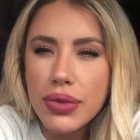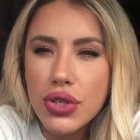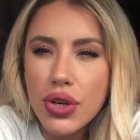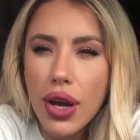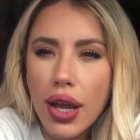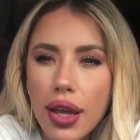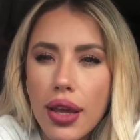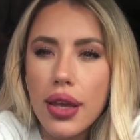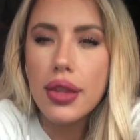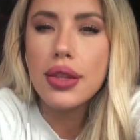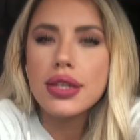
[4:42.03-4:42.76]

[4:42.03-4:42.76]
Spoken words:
Try and get